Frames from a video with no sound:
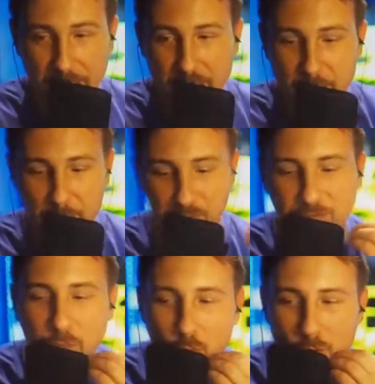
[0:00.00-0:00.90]

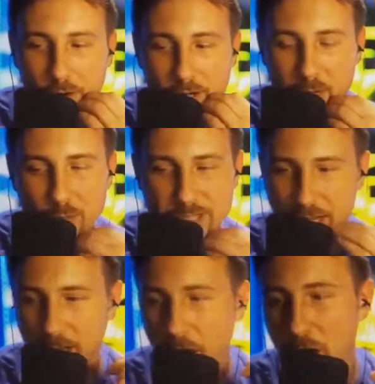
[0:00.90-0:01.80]
Before it was like,
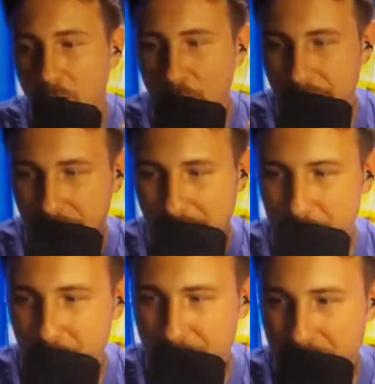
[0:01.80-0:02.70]
oh, they claim to be
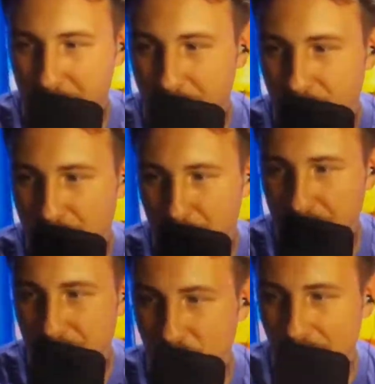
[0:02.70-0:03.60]
somebody who's been in the
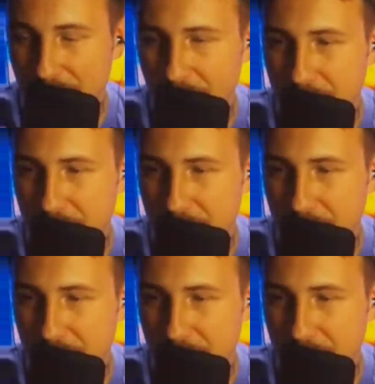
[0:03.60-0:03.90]
White House.